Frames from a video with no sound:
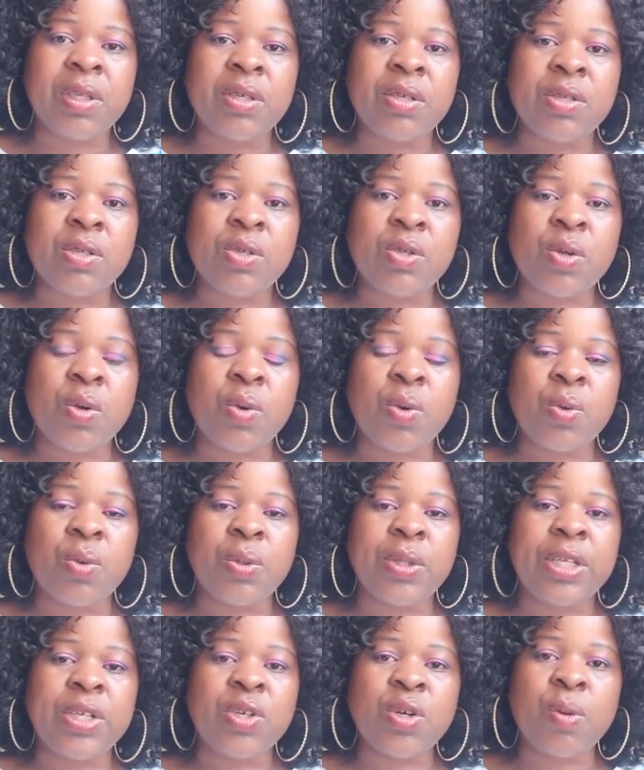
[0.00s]
So
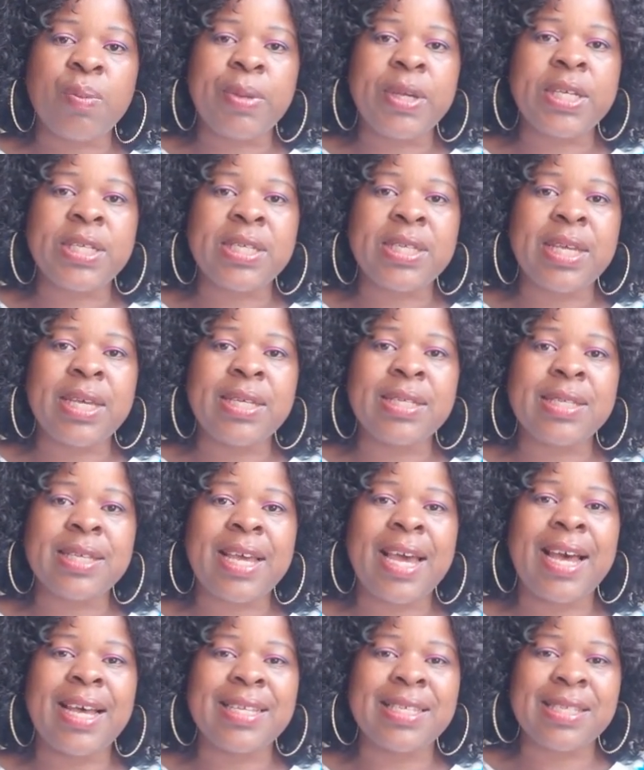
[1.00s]
the topic says
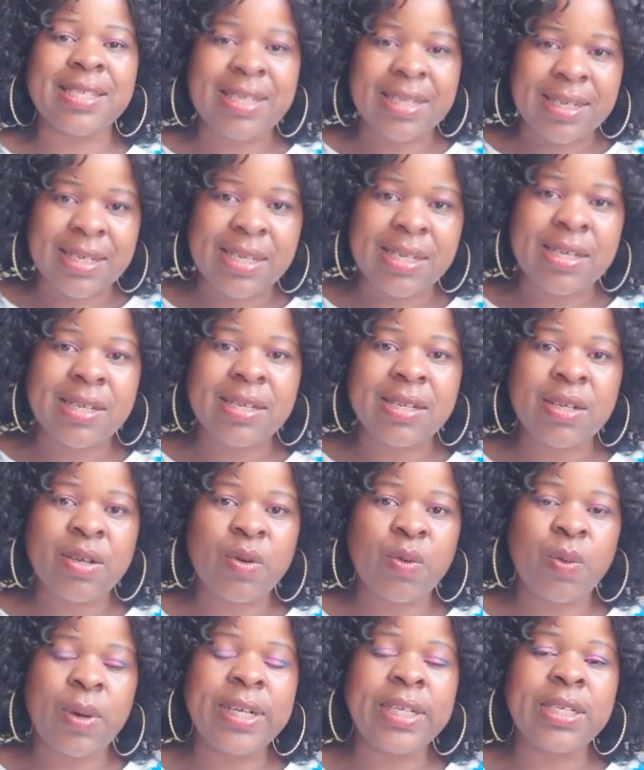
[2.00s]
cast it.
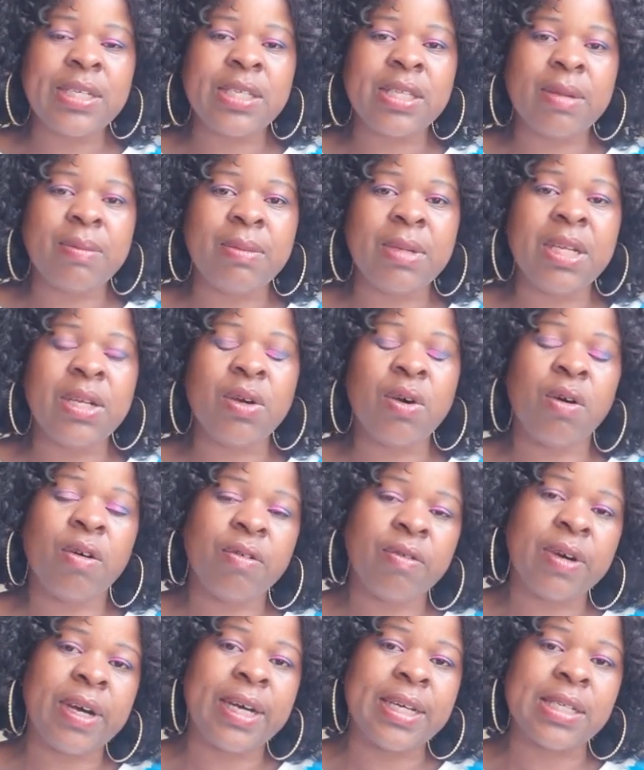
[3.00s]
What is the meaning
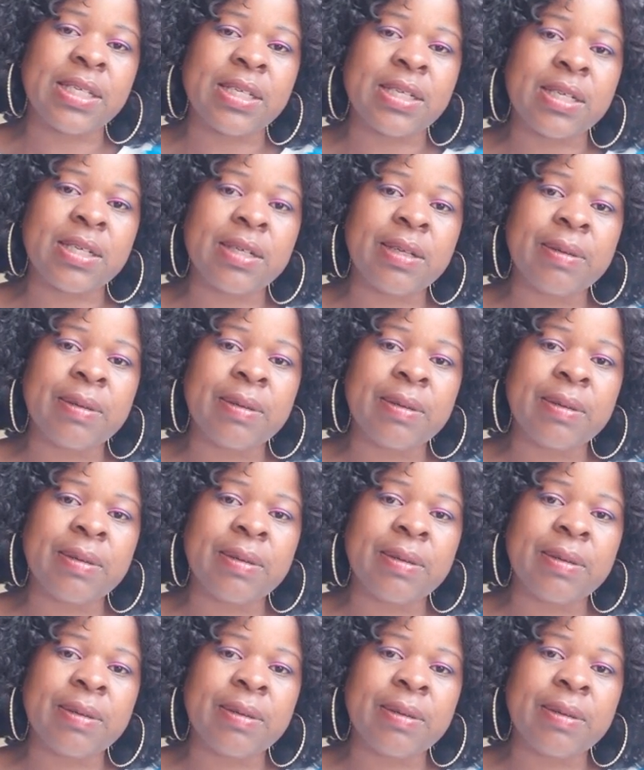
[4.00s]
of cast?